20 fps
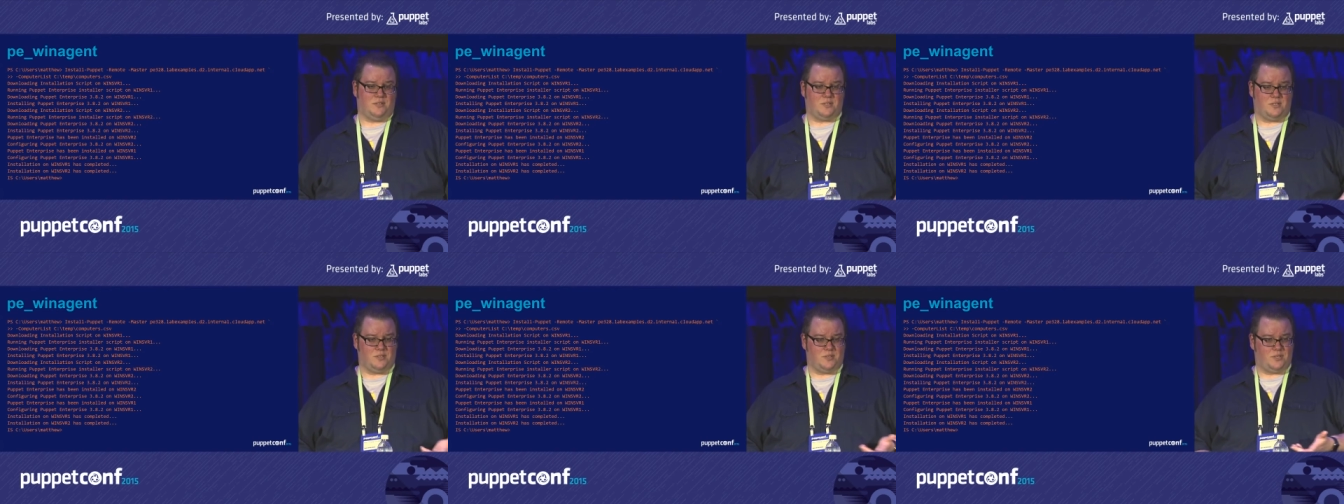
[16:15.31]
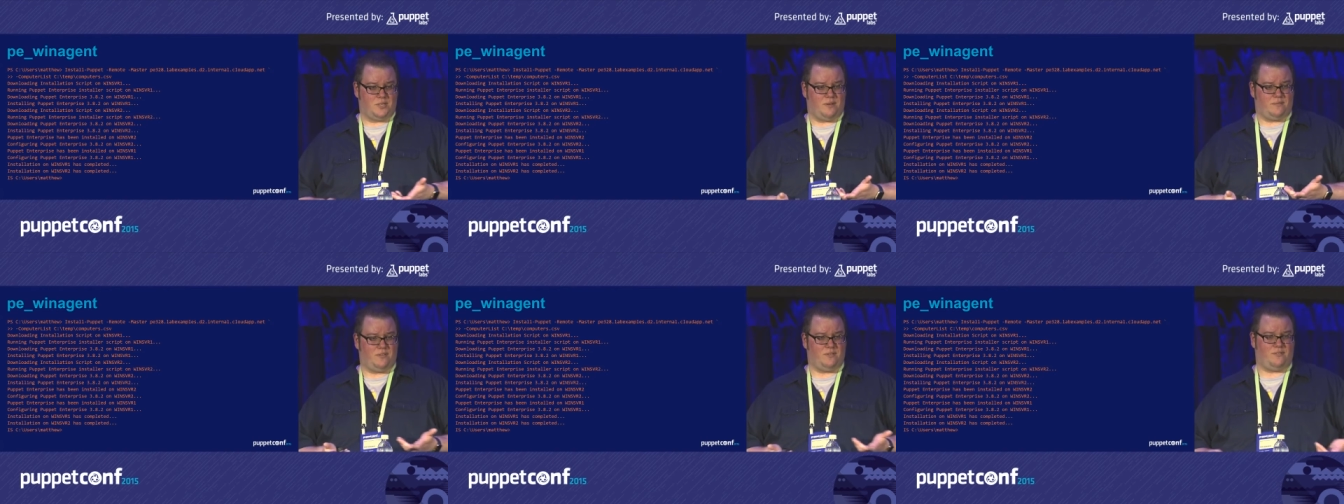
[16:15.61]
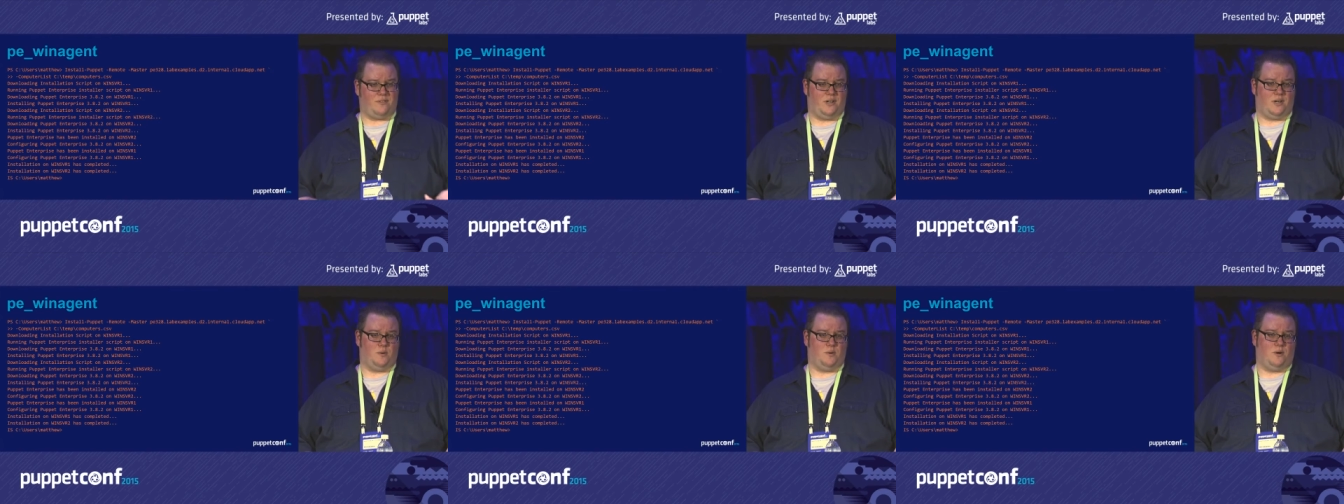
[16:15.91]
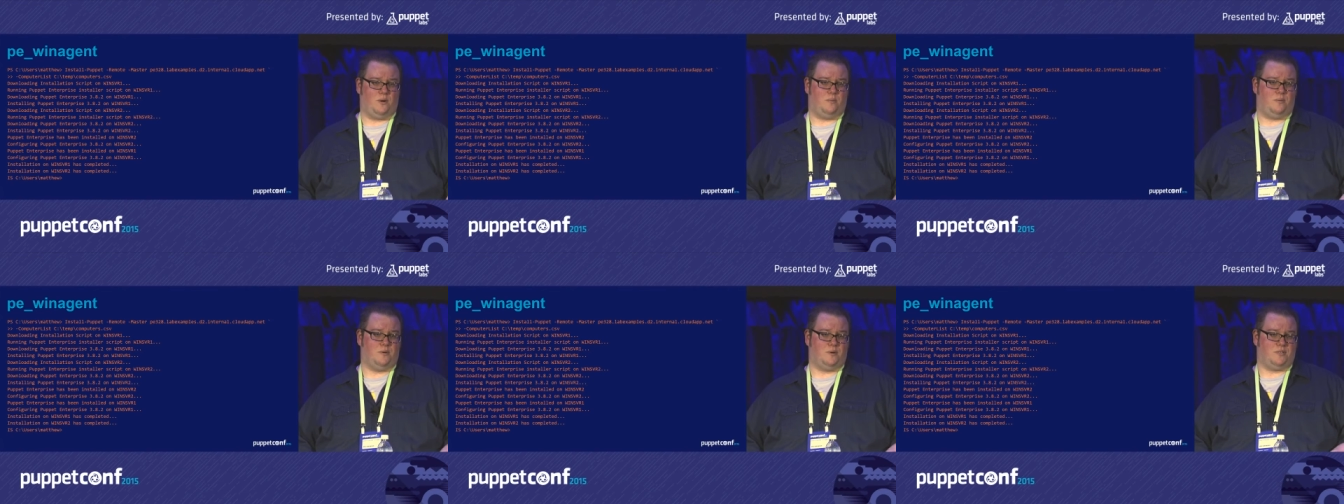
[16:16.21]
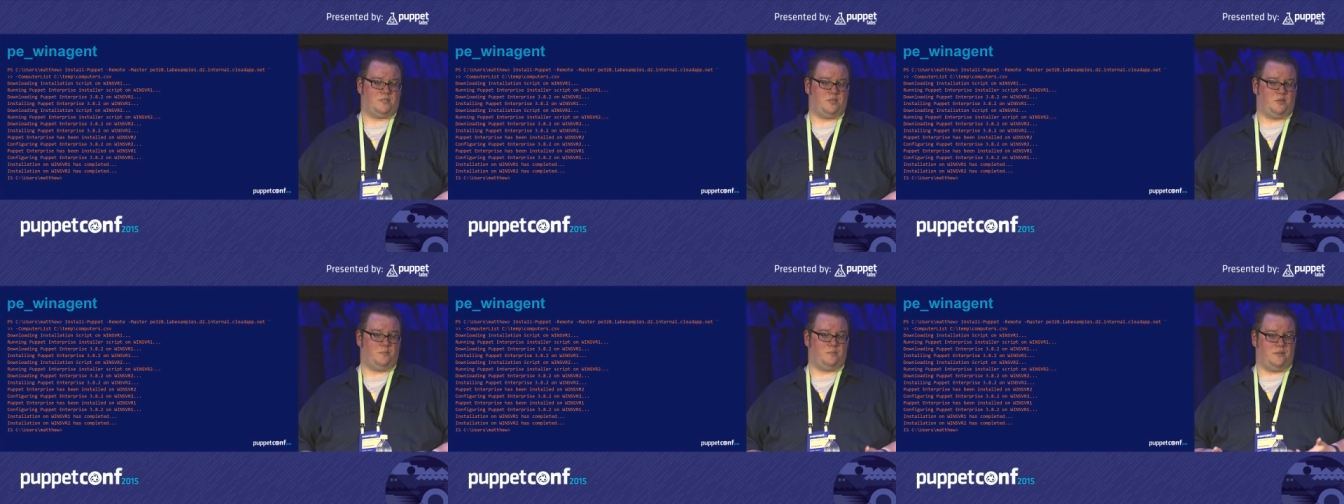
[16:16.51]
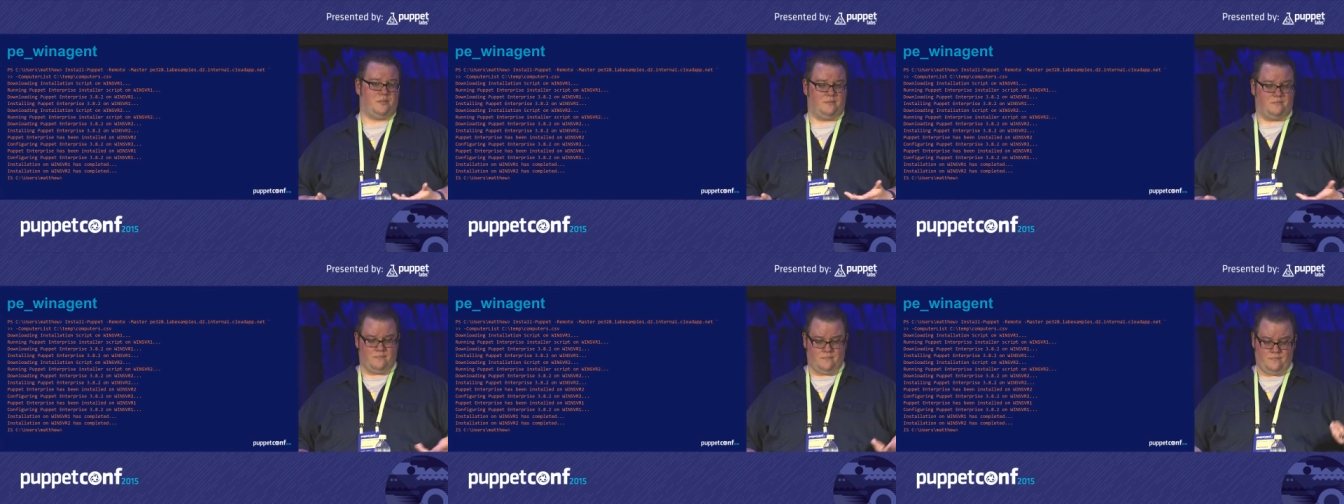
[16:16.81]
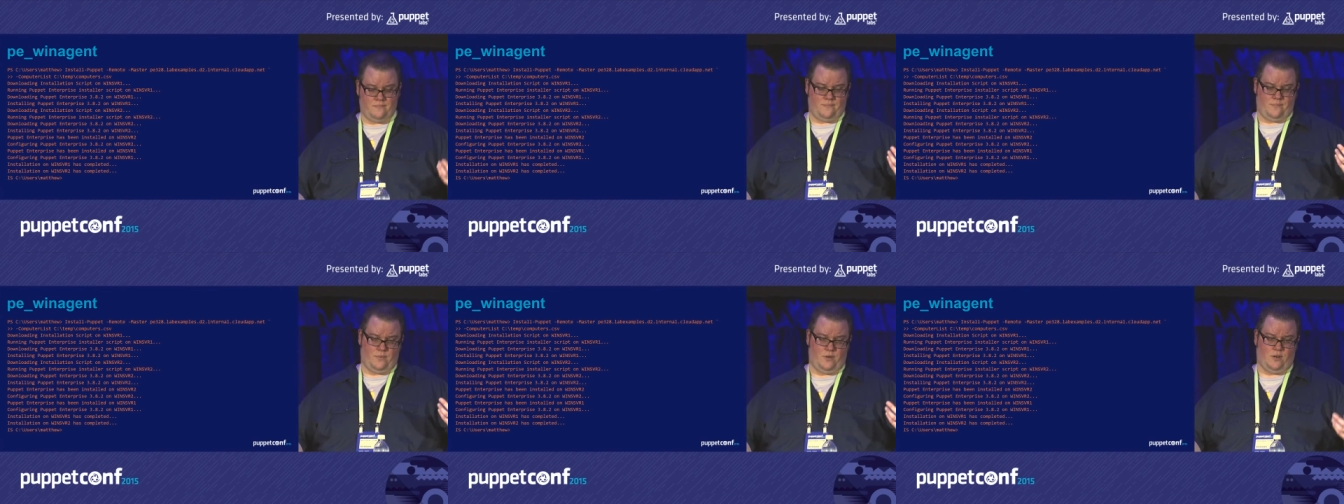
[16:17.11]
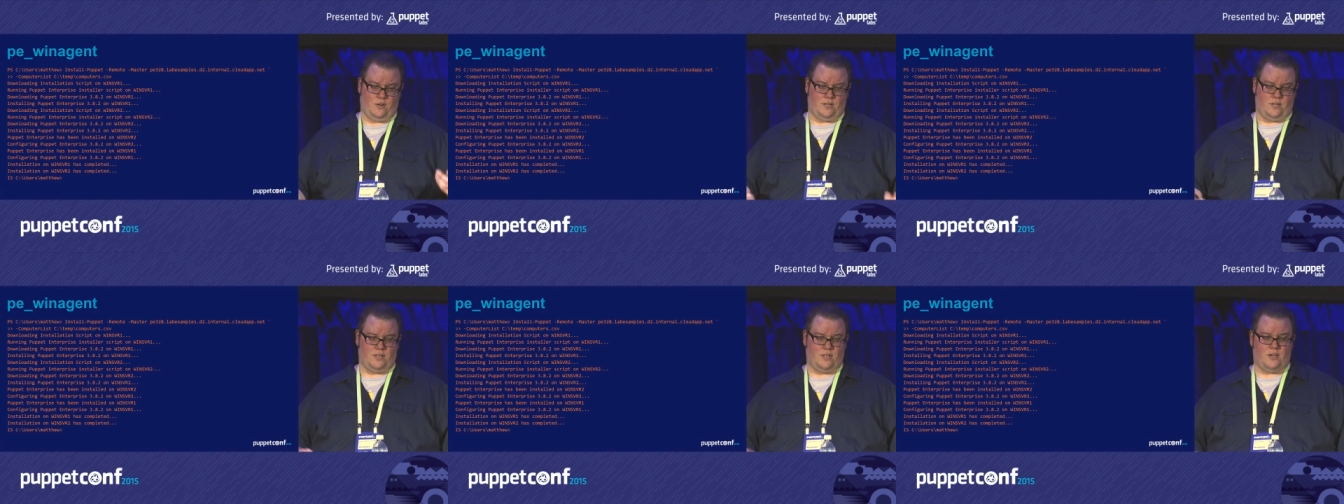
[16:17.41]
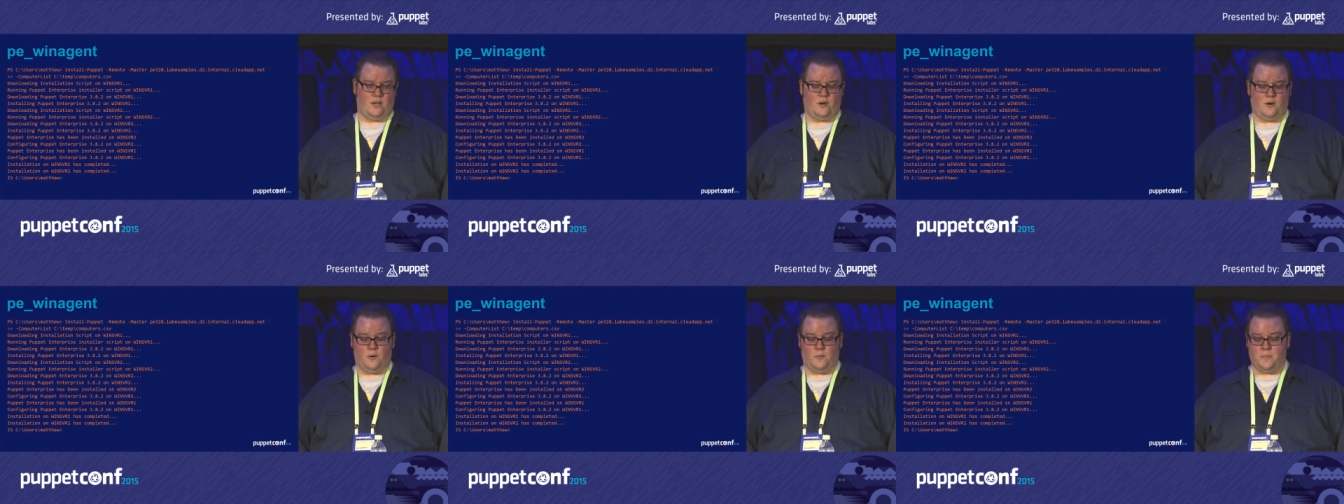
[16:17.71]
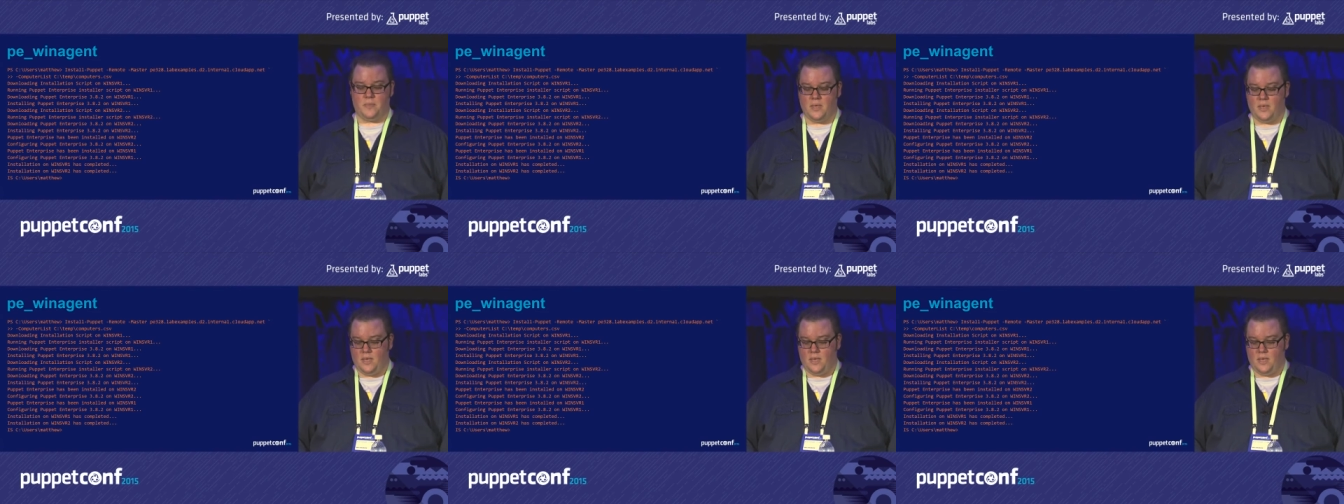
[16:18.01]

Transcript: As long as you have the firewall ports open, you're good to go.